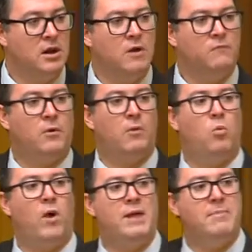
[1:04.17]
from
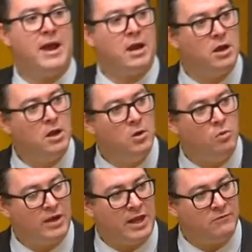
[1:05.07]
way back
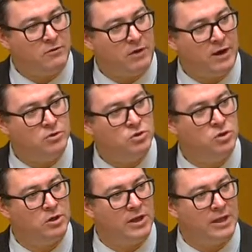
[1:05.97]
when Kevin Rudd and
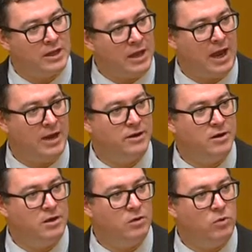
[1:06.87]
Julia Gillard
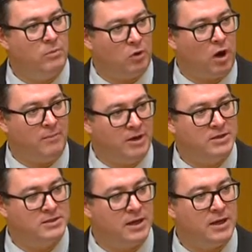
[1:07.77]
were Prime
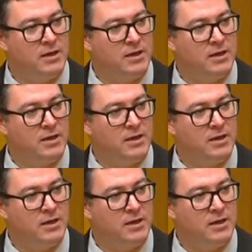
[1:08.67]
Minister.